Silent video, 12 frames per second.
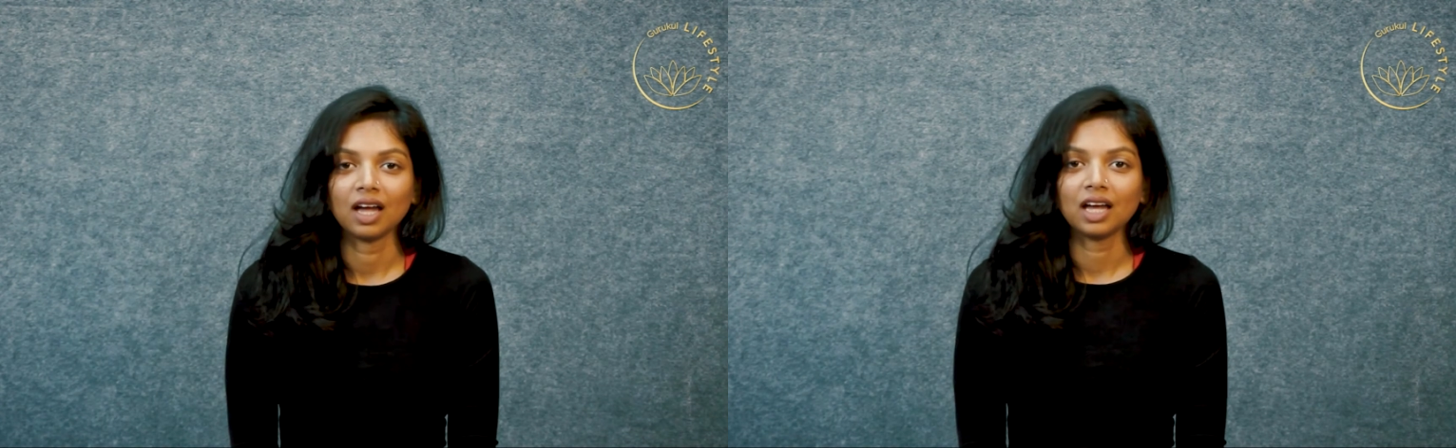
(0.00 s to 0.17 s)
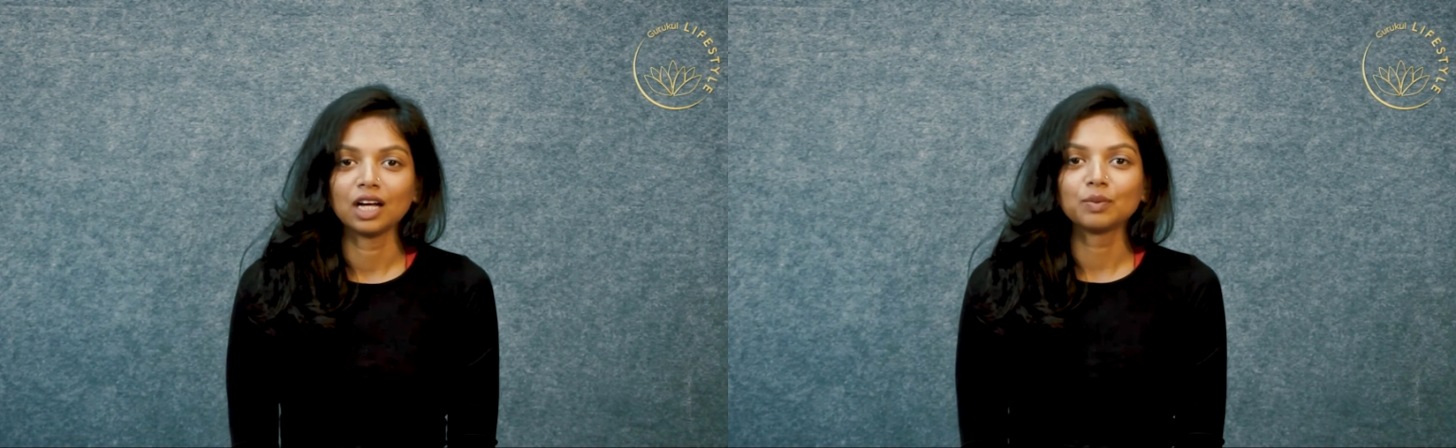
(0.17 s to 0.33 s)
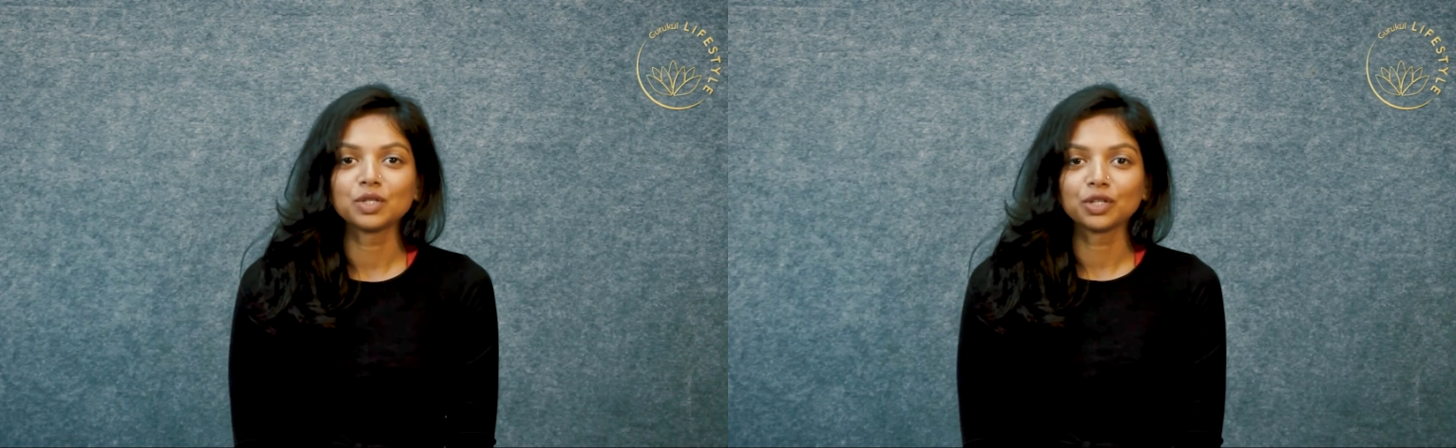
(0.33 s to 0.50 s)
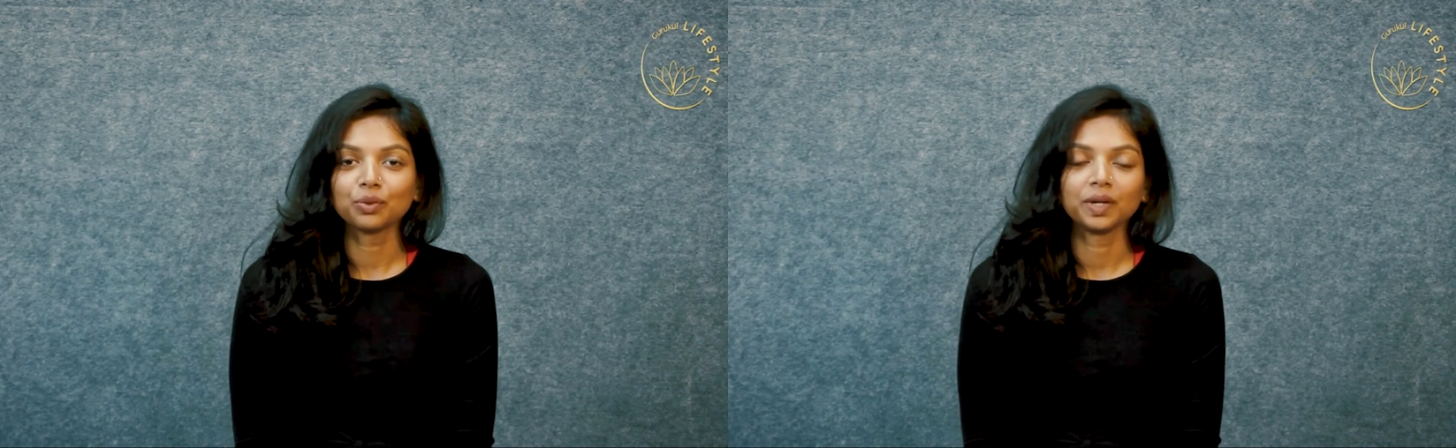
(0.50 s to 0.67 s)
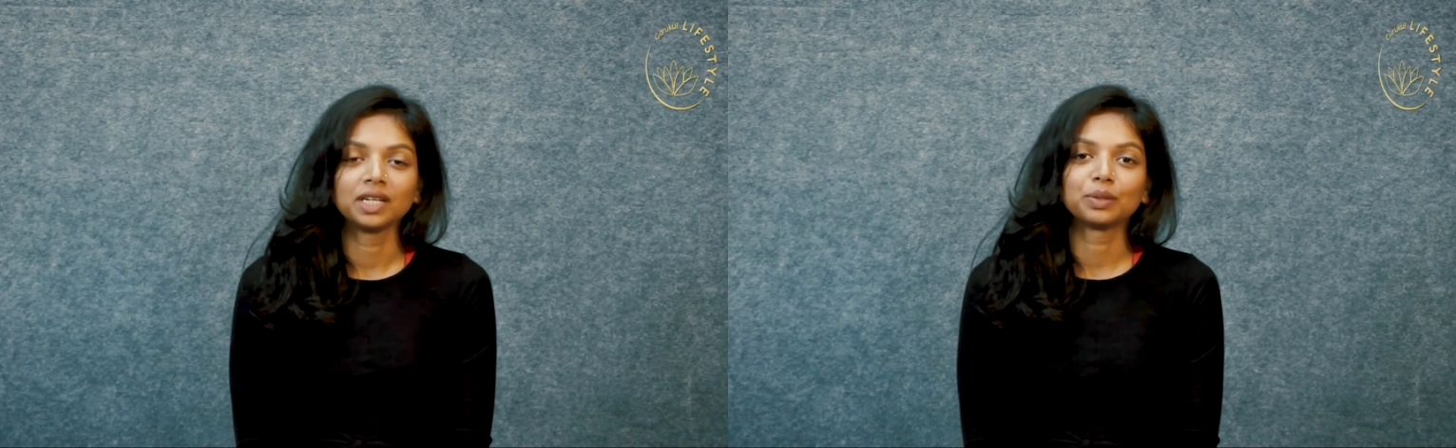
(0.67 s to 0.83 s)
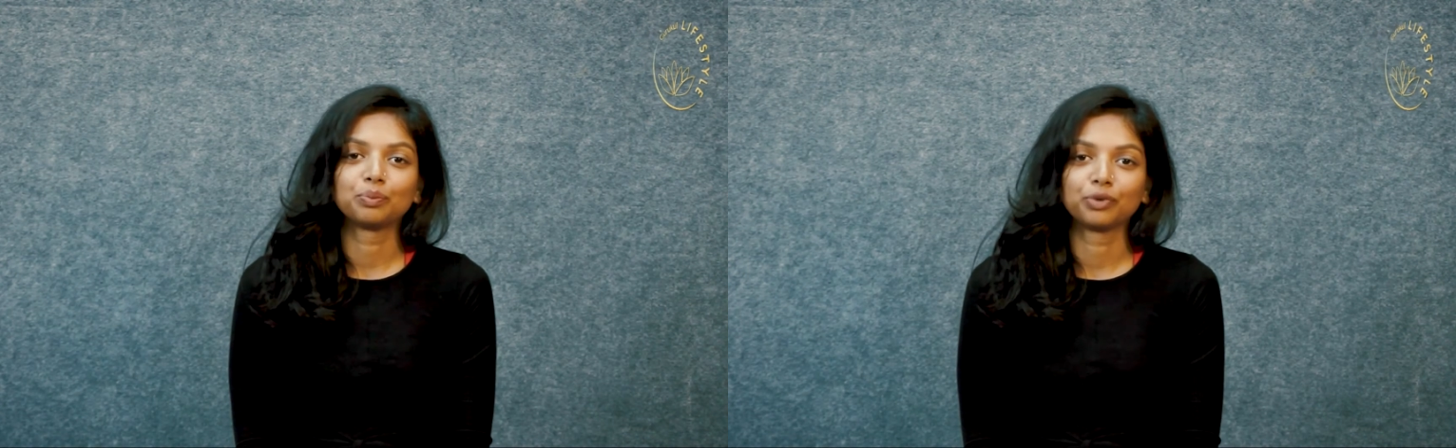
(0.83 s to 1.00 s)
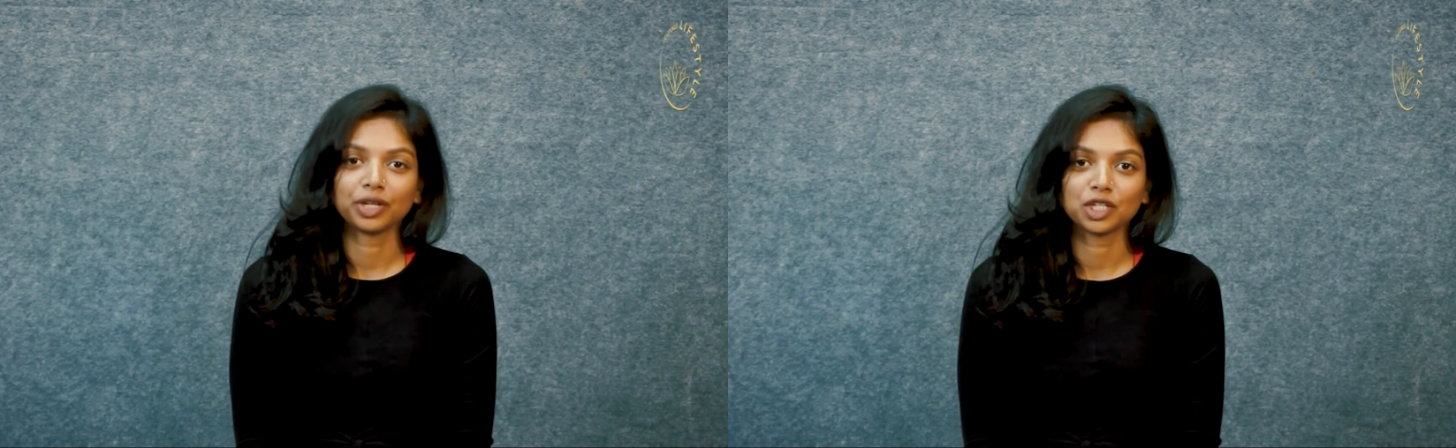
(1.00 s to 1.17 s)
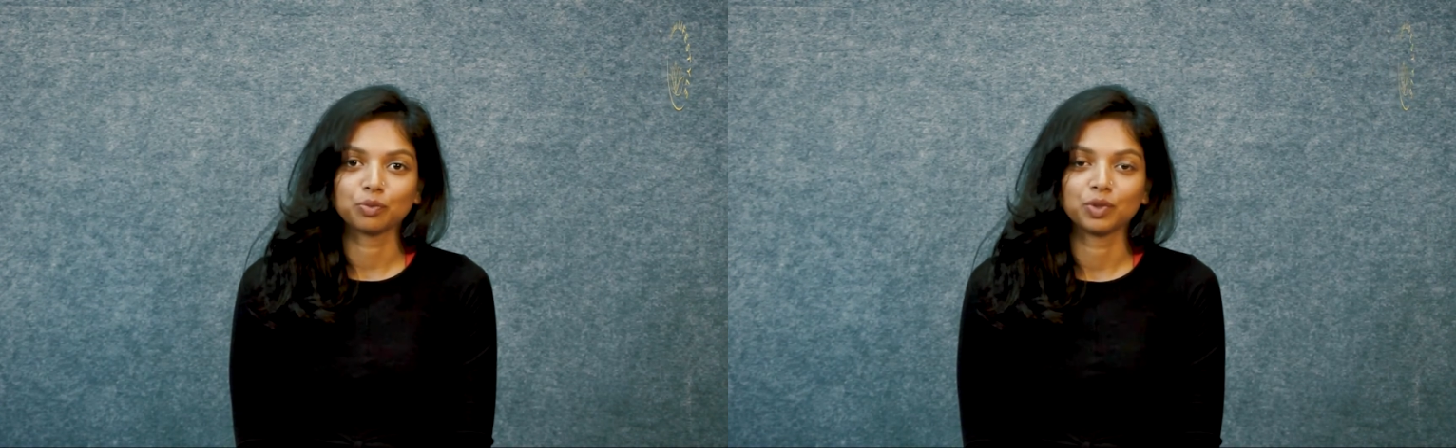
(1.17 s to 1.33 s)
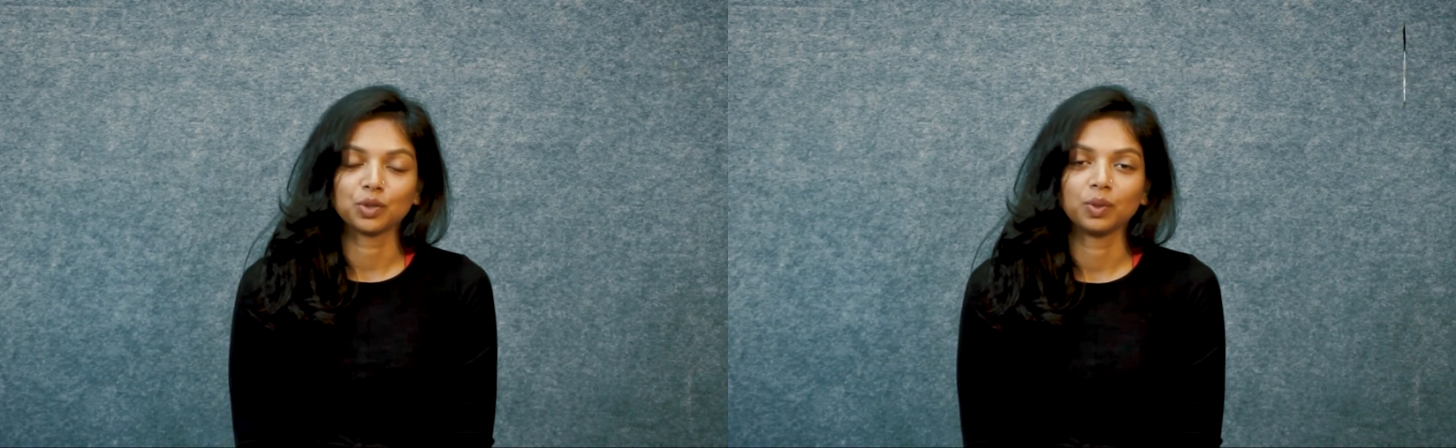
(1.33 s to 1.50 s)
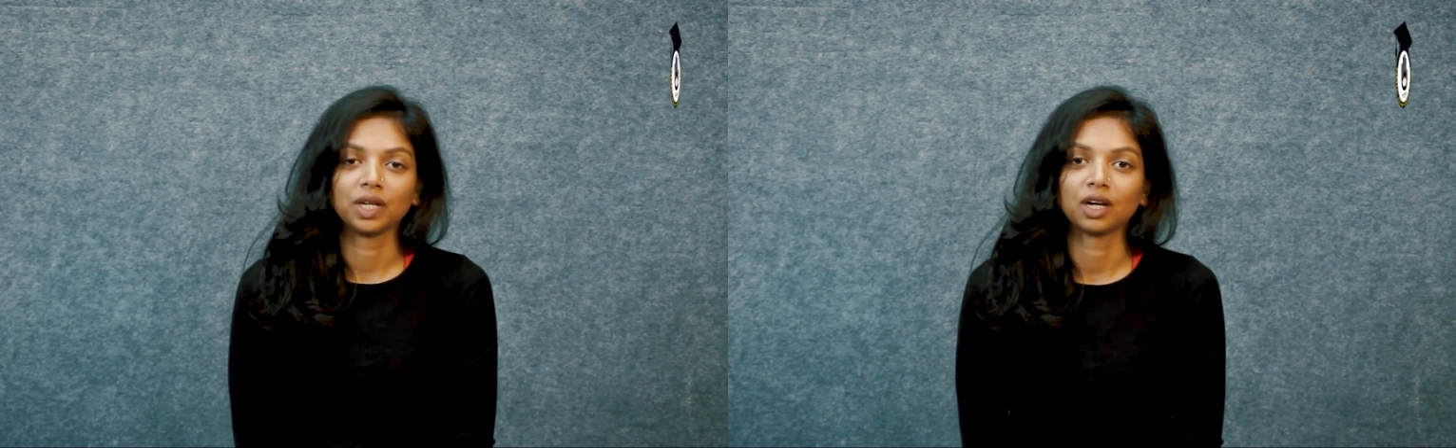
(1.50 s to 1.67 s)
helps to create a bridge between